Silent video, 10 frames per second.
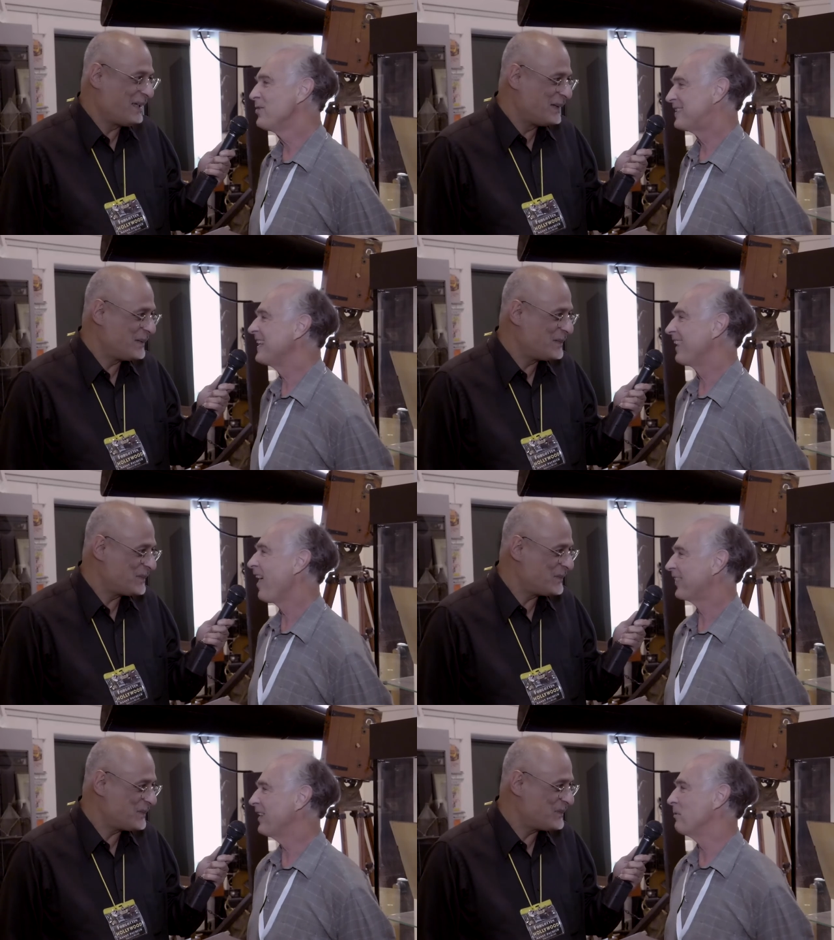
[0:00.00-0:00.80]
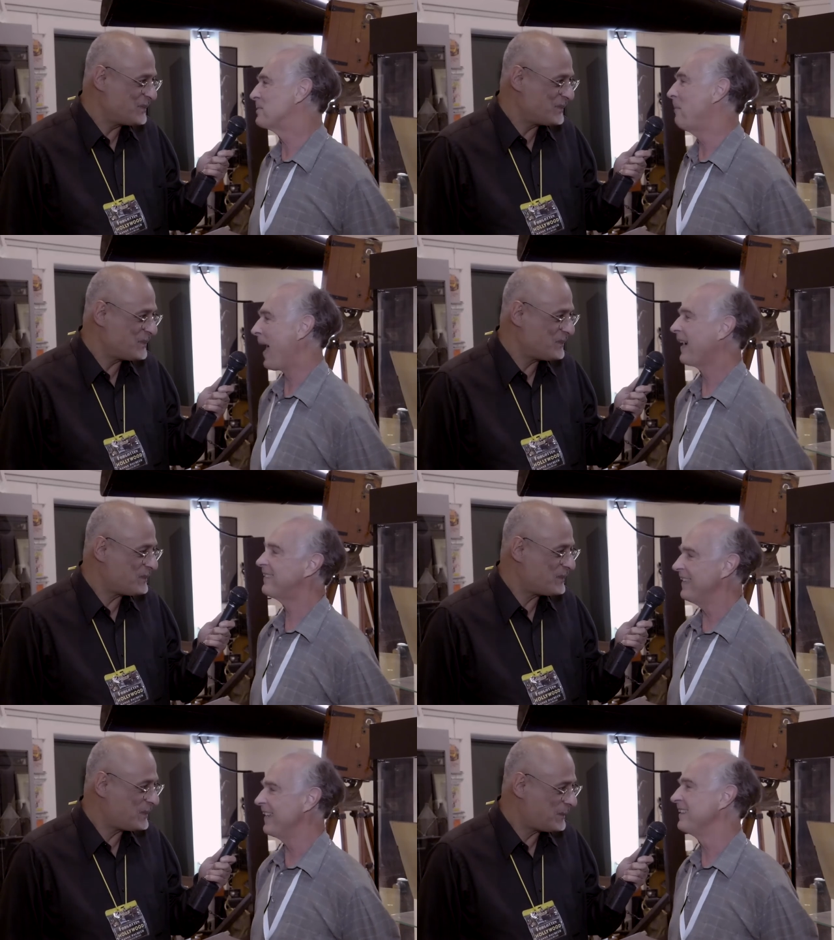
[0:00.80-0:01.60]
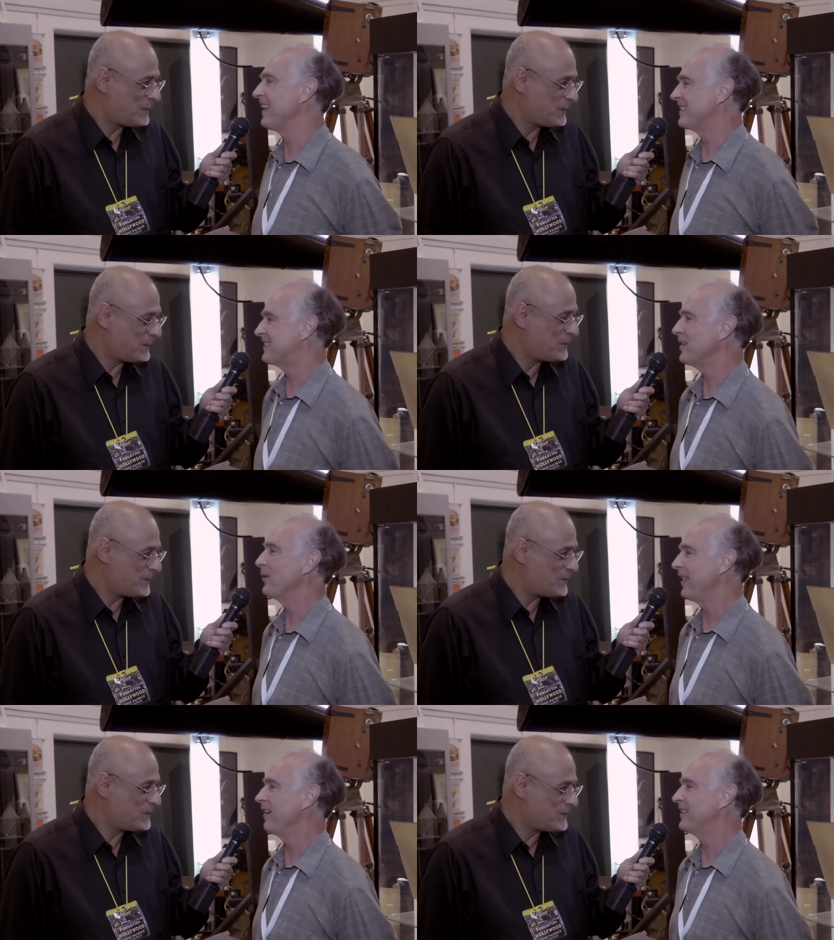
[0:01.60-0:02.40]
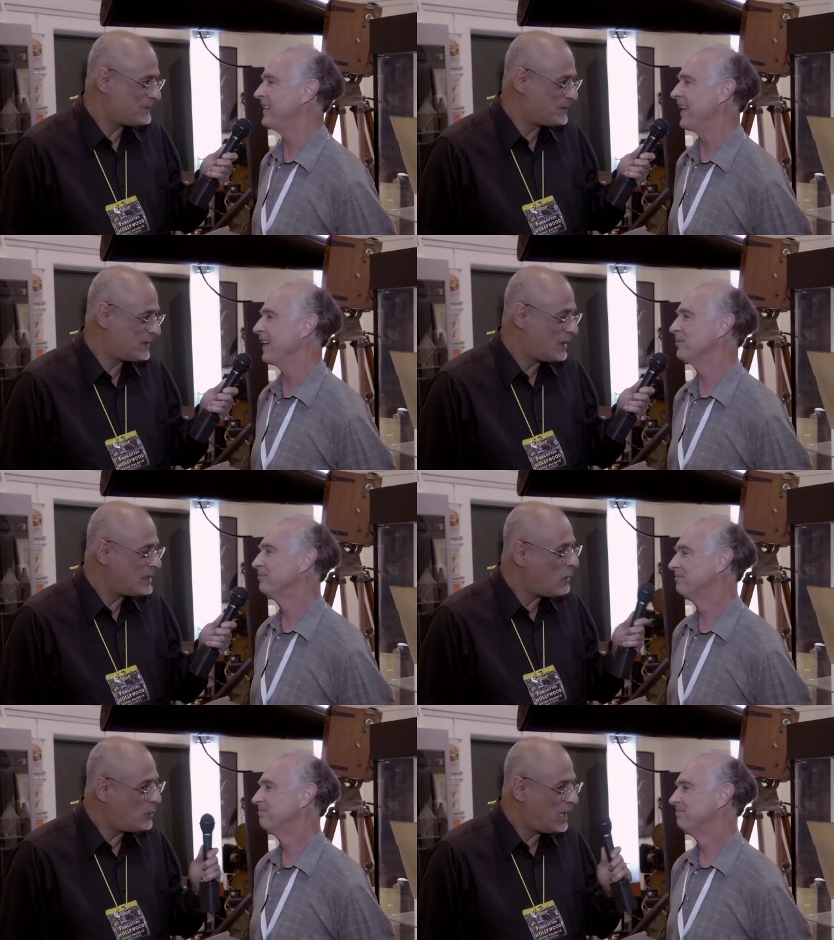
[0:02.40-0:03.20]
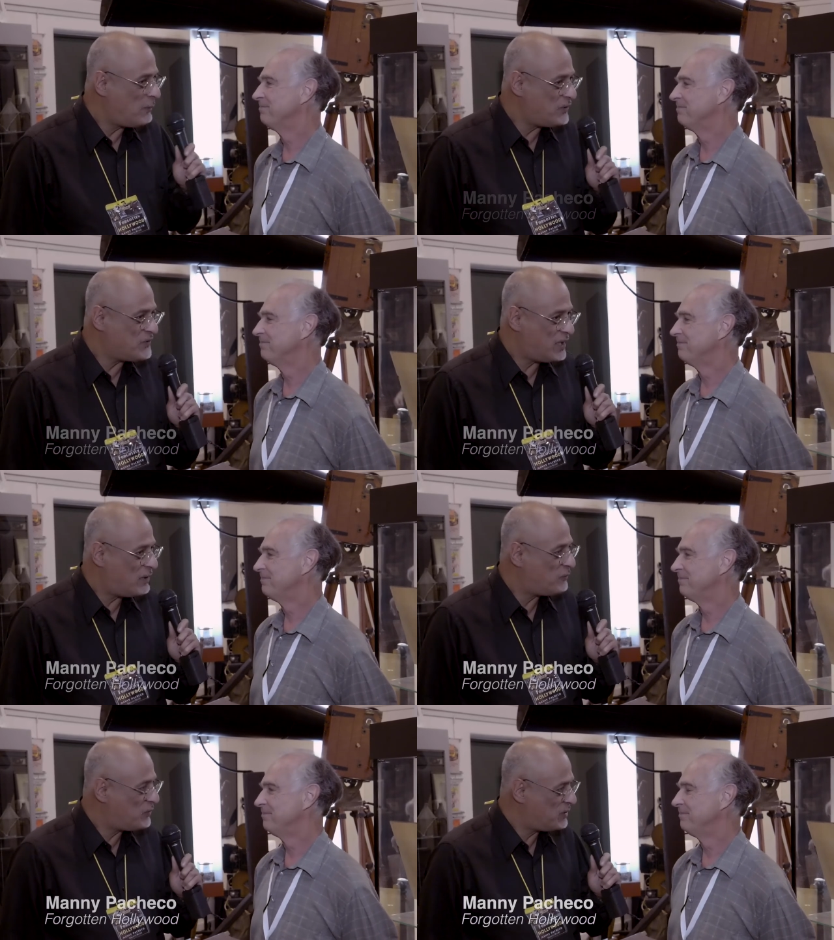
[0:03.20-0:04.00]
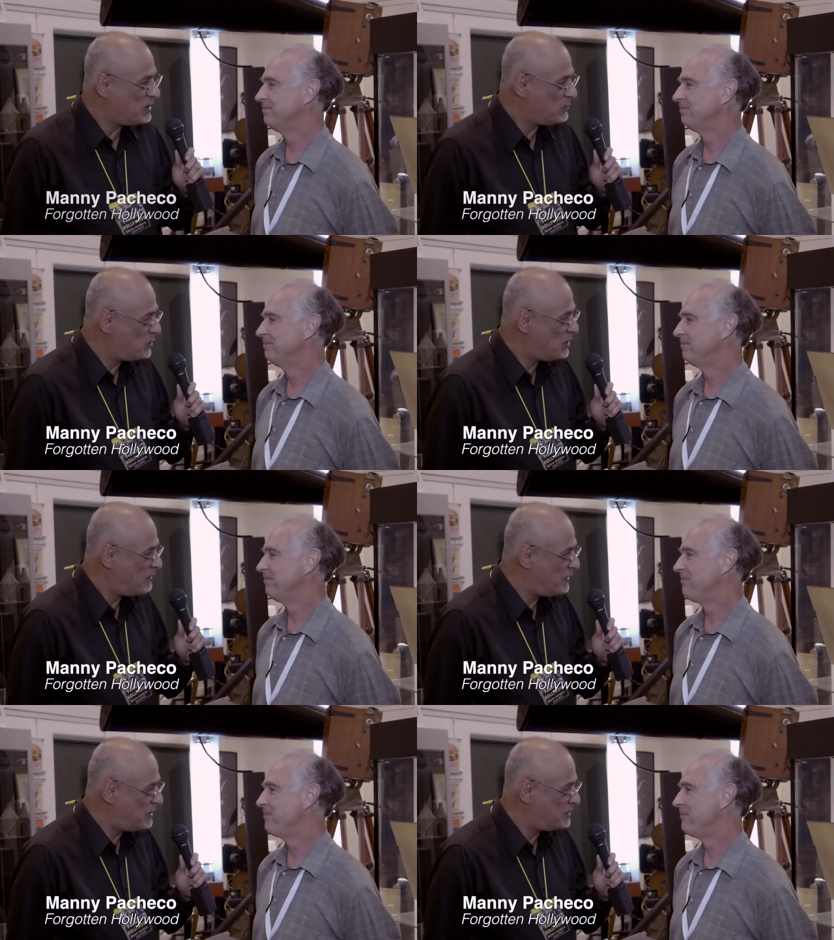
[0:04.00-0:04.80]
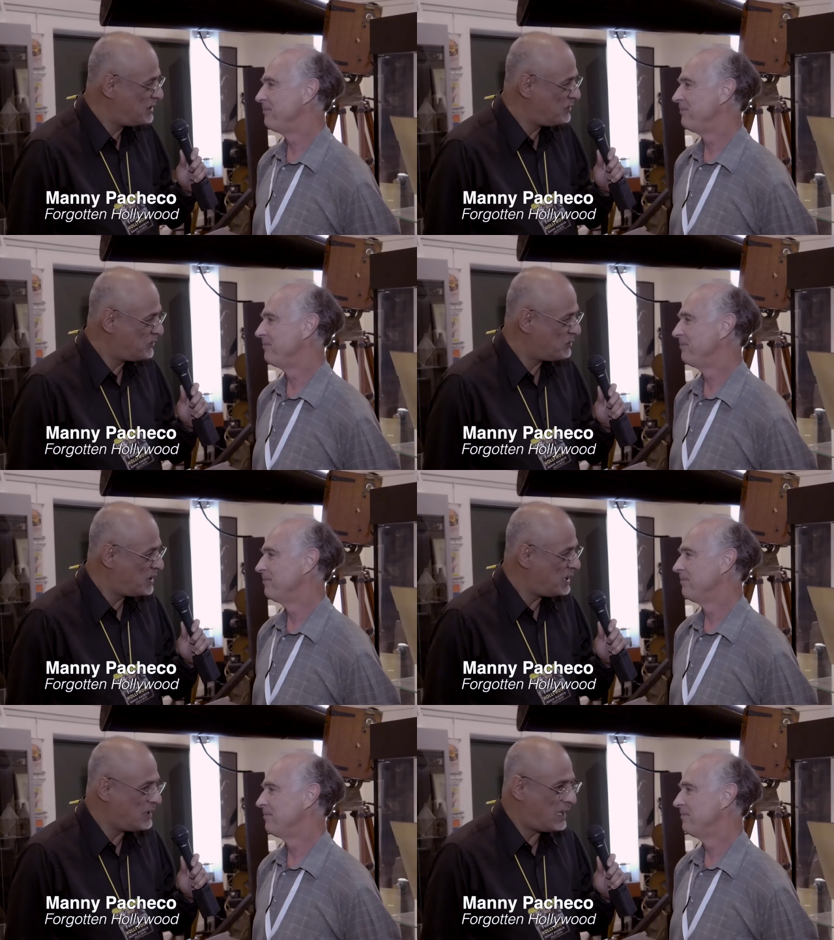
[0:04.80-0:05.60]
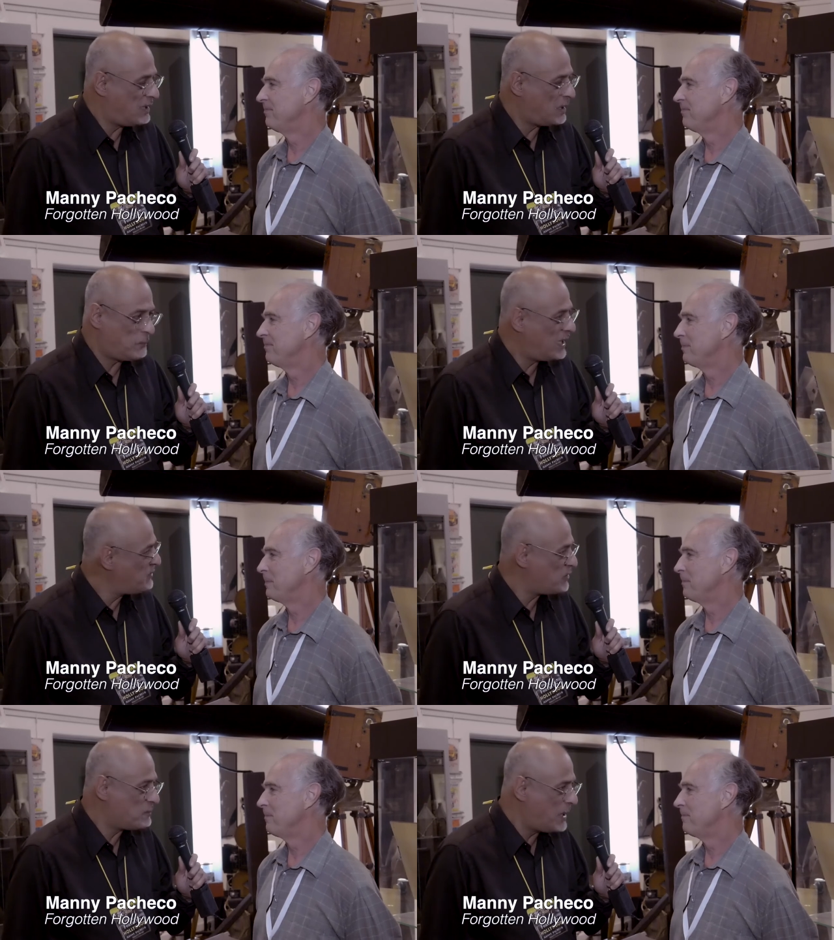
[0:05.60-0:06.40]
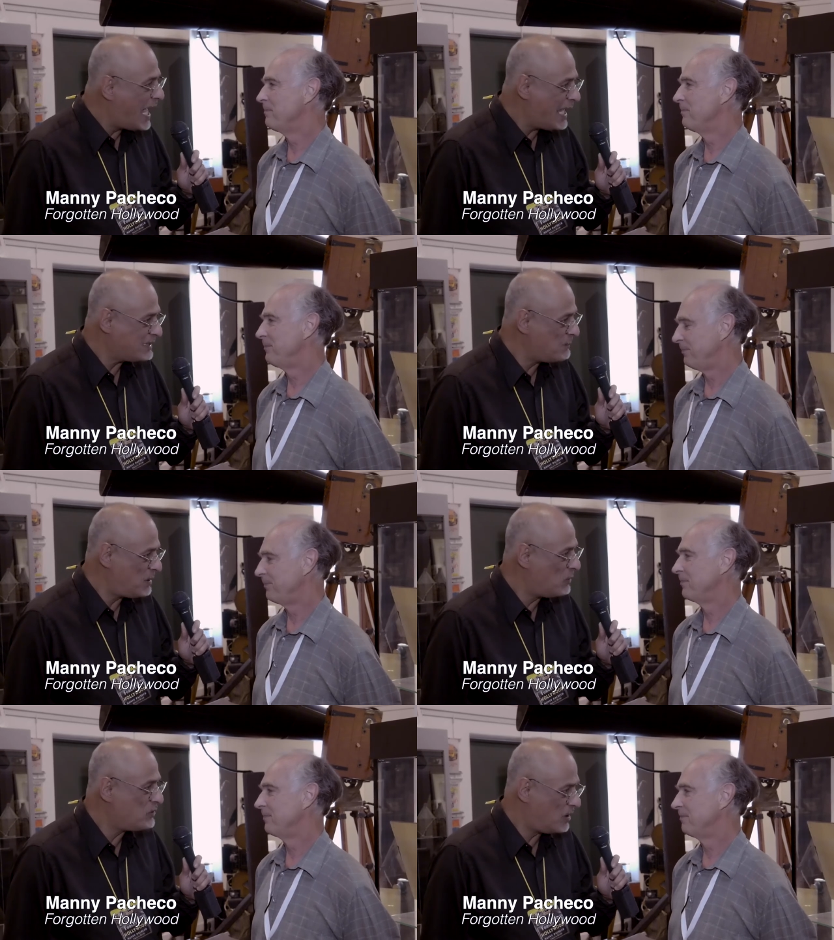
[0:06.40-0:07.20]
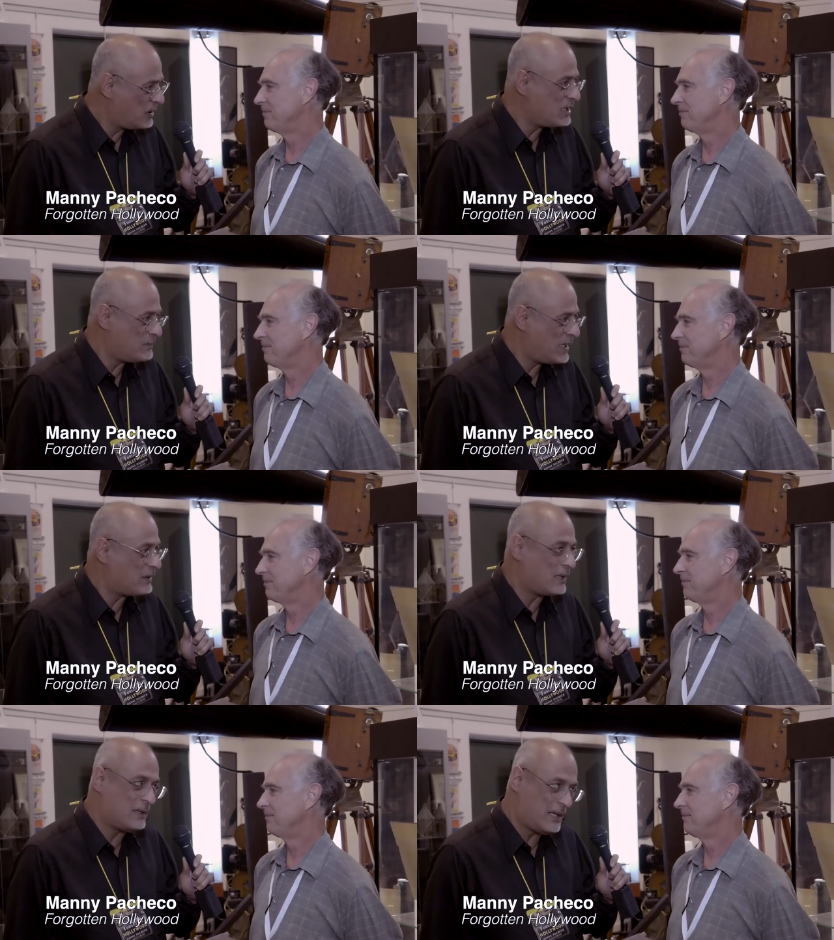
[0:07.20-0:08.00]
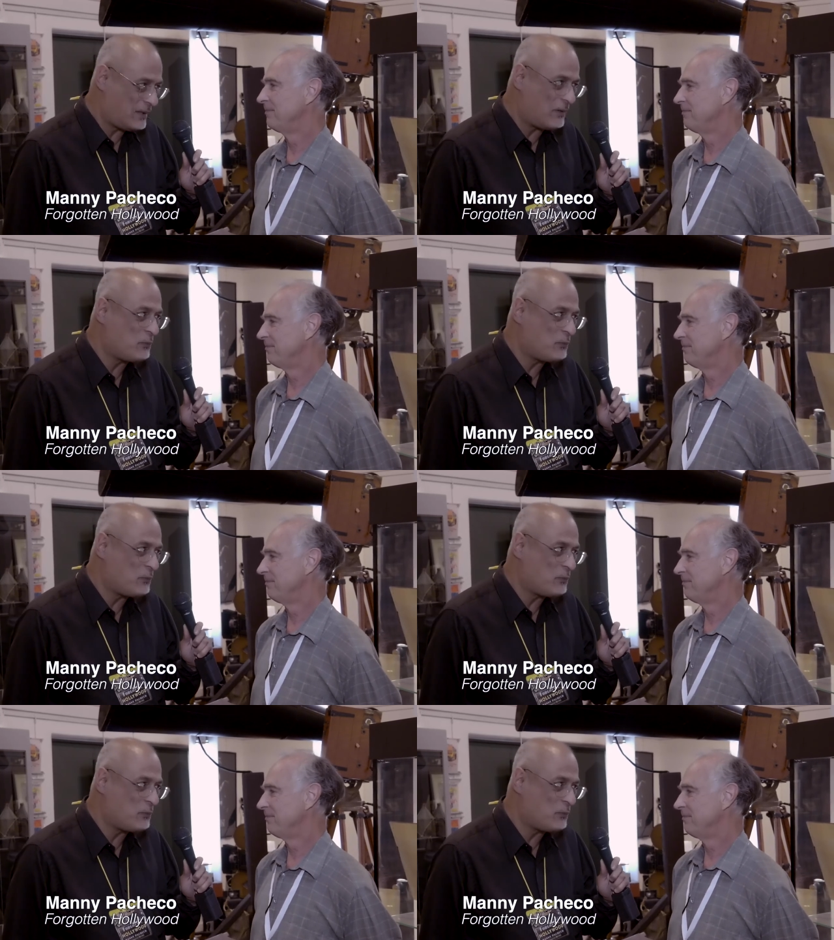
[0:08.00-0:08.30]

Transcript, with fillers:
Speaker 1: you see a lot that was back then that's still there
Speaker 2: today. Now, when I was there for the Rudolph Valentino screening, uh, the place was packed. I mean, we're talking about uh, it, it